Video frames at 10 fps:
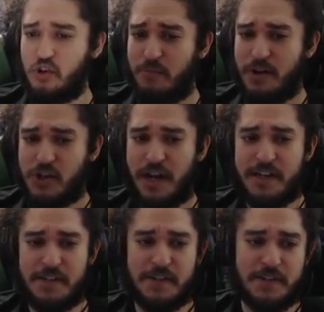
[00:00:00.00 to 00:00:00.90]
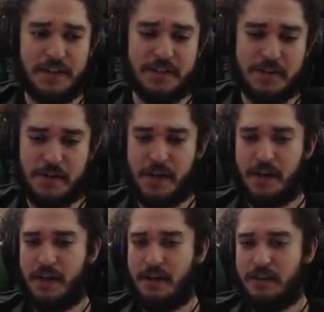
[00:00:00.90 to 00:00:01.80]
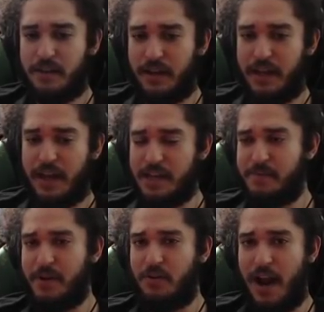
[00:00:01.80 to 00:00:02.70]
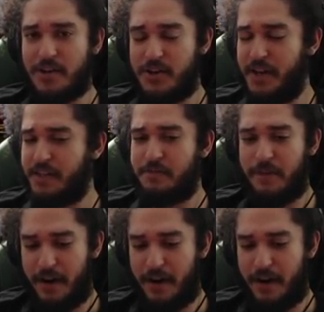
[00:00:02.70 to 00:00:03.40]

much Heist, since the league has been crashing, is very